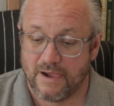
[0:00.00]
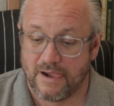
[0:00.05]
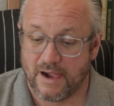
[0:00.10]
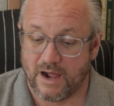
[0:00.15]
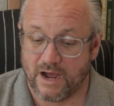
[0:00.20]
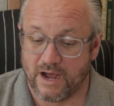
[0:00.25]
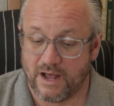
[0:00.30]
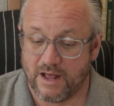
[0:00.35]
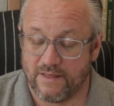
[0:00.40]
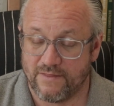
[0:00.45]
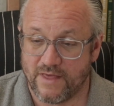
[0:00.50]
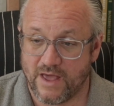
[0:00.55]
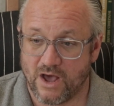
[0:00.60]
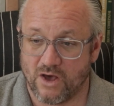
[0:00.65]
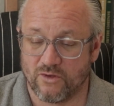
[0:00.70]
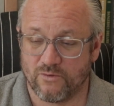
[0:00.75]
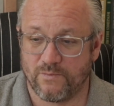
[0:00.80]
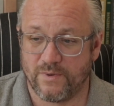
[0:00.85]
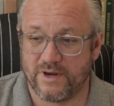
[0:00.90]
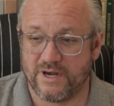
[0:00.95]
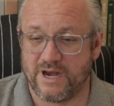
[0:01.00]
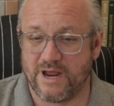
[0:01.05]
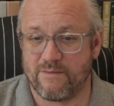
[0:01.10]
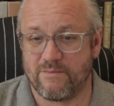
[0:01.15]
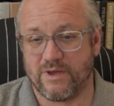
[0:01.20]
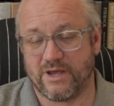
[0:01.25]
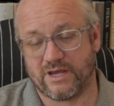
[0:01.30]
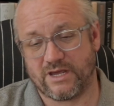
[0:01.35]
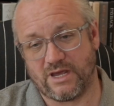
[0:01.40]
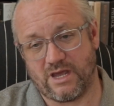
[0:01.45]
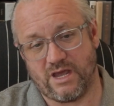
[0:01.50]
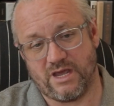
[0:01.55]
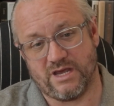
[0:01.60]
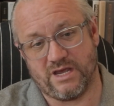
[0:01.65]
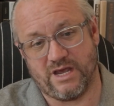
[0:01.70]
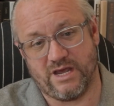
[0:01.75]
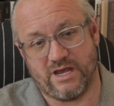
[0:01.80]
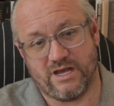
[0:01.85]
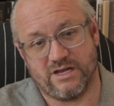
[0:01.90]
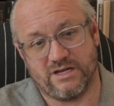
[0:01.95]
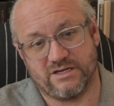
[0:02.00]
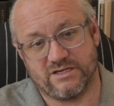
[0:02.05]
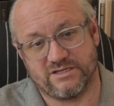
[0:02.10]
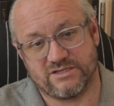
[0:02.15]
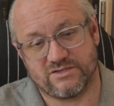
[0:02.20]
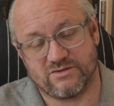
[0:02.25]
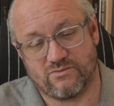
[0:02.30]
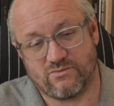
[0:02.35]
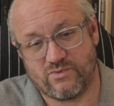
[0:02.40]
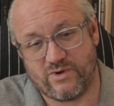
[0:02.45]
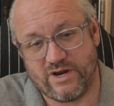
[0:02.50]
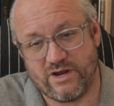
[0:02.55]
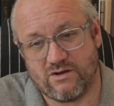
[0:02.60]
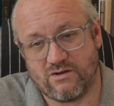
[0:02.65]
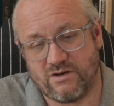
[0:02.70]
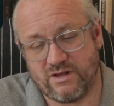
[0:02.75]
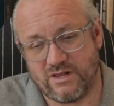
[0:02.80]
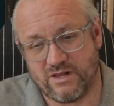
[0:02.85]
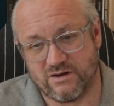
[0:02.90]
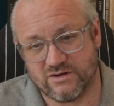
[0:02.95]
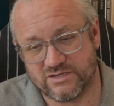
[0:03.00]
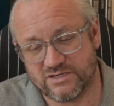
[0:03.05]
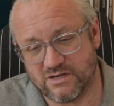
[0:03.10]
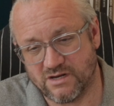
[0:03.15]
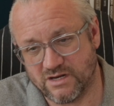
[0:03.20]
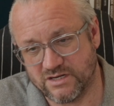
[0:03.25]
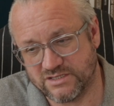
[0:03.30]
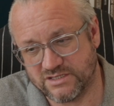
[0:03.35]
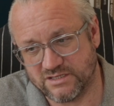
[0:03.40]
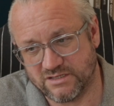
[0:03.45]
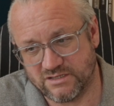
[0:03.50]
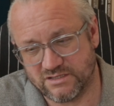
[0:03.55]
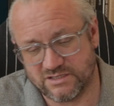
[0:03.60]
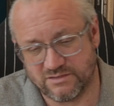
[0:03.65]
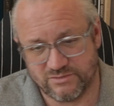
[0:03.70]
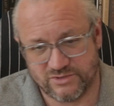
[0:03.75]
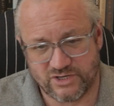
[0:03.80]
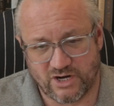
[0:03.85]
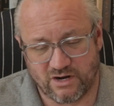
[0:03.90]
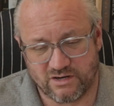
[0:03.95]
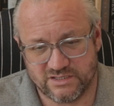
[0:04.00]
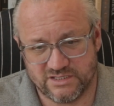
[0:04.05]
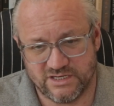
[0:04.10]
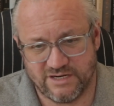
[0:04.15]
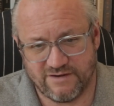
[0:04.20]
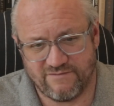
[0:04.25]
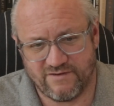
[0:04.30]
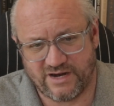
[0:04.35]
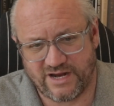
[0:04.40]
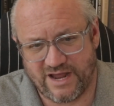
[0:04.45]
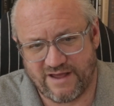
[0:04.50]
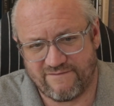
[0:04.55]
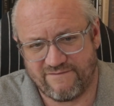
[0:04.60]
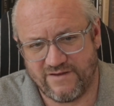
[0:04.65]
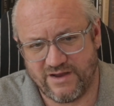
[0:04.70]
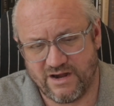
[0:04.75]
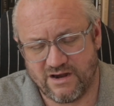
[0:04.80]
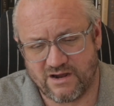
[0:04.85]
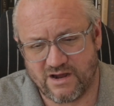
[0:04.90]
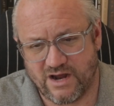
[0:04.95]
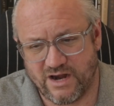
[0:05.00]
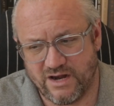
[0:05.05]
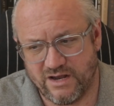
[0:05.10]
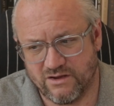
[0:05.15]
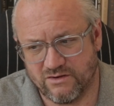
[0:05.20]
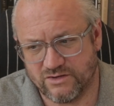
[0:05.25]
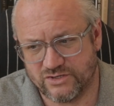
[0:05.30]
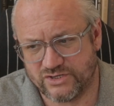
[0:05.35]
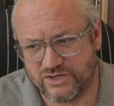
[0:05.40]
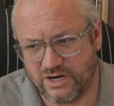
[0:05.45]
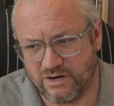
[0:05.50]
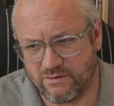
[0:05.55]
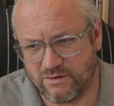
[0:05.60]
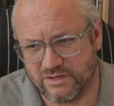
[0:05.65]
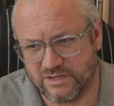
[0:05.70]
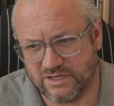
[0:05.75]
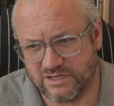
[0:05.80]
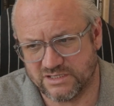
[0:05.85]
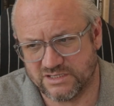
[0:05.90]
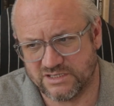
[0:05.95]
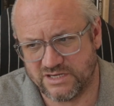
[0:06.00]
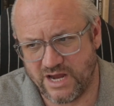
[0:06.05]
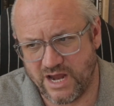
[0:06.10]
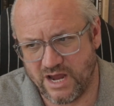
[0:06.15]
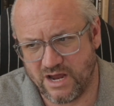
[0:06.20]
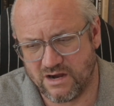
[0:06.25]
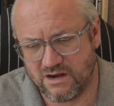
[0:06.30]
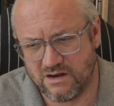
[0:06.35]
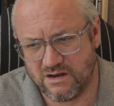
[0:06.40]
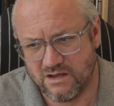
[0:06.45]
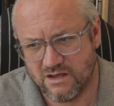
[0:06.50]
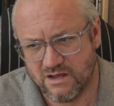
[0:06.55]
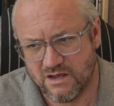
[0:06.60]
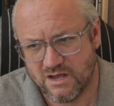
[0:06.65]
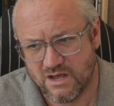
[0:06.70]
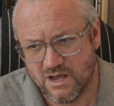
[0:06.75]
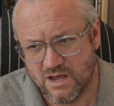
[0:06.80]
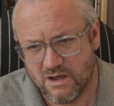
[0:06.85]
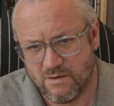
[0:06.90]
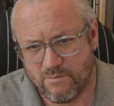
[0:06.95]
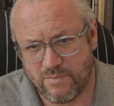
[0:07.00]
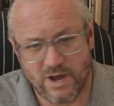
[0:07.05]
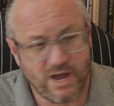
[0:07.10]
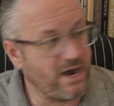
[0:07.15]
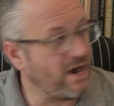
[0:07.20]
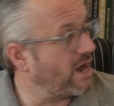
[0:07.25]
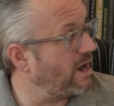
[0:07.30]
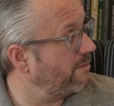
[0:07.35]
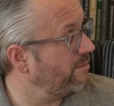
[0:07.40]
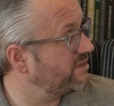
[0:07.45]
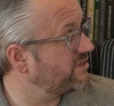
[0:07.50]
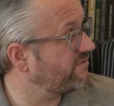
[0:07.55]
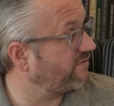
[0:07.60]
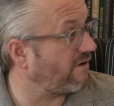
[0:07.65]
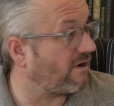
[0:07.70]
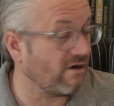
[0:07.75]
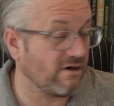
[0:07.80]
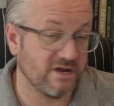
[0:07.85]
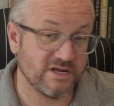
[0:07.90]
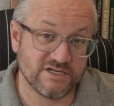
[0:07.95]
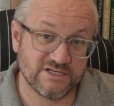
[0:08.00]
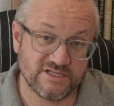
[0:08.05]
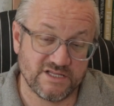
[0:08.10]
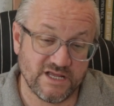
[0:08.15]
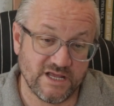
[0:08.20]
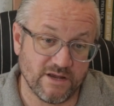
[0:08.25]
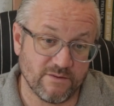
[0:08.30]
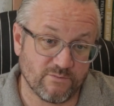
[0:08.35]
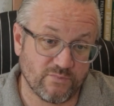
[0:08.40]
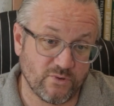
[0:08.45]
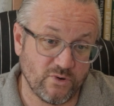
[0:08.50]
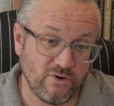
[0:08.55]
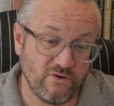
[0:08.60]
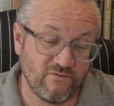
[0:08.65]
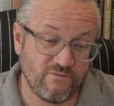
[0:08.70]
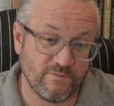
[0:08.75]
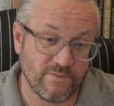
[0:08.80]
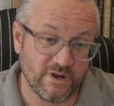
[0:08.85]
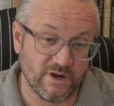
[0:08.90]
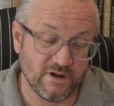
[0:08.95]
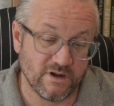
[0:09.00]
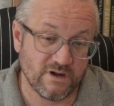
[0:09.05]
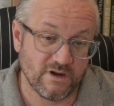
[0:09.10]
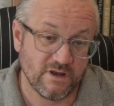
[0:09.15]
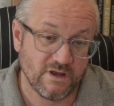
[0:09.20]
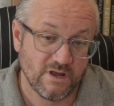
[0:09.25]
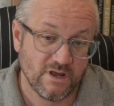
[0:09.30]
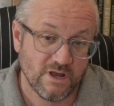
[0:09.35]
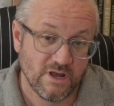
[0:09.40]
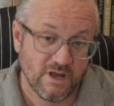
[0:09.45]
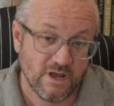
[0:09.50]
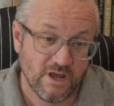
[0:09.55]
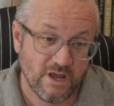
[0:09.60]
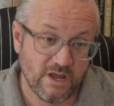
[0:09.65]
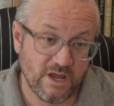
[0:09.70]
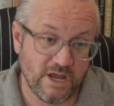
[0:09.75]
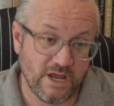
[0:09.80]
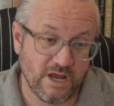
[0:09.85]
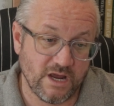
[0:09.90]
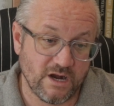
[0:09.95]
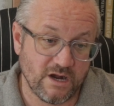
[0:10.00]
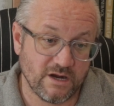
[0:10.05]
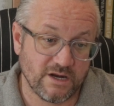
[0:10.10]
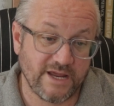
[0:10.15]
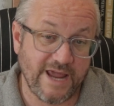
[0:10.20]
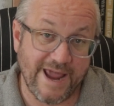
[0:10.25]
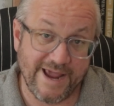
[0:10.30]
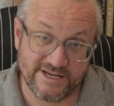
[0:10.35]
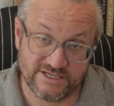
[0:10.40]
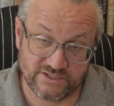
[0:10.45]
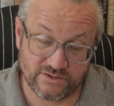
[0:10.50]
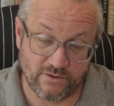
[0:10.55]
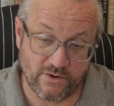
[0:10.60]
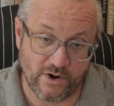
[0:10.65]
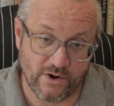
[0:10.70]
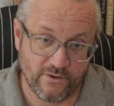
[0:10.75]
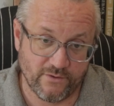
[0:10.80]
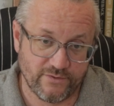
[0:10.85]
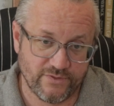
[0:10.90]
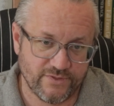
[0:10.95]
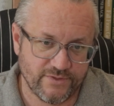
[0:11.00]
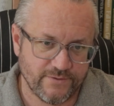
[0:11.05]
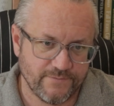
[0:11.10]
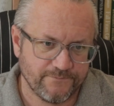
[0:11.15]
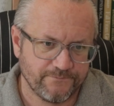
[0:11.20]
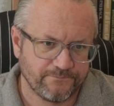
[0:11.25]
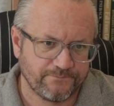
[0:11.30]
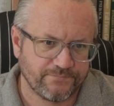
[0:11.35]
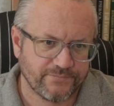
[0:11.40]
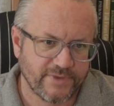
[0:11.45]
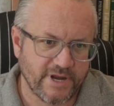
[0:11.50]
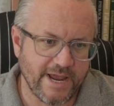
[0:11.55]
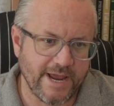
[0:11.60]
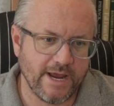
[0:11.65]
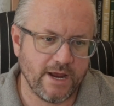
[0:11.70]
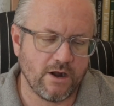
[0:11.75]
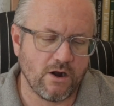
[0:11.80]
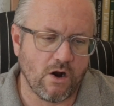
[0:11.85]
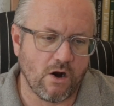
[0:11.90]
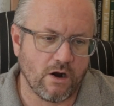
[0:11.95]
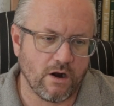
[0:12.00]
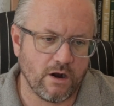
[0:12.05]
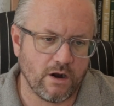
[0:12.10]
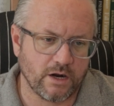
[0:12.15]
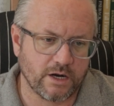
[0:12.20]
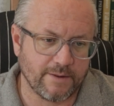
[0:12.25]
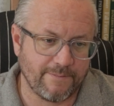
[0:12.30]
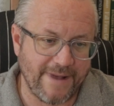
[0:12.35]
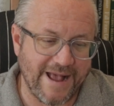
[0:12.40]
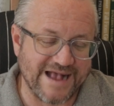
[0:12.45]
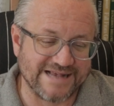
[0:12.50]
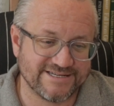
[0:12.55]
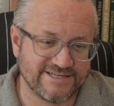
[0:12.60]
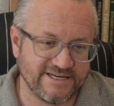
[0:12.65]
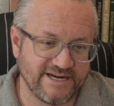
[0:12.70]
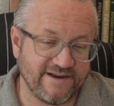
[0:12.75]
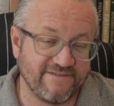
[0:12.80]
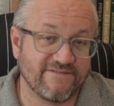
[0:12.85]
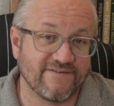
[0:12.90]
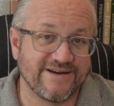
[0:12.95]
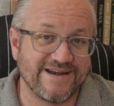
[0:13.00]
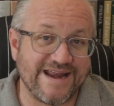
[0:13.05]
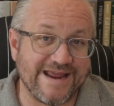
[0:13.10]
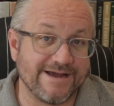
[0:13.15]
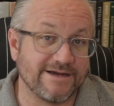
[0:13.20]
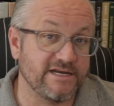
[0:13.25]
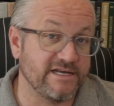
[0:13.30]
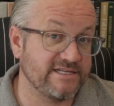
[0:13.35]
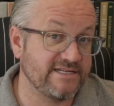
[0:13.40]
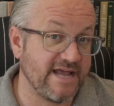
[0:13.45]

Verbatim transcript: The health pandemic is real, and there's some charts at Dividend Cafe to kind of illustrate where things stand. But as far as the improvement in case growth, in our capacity for daily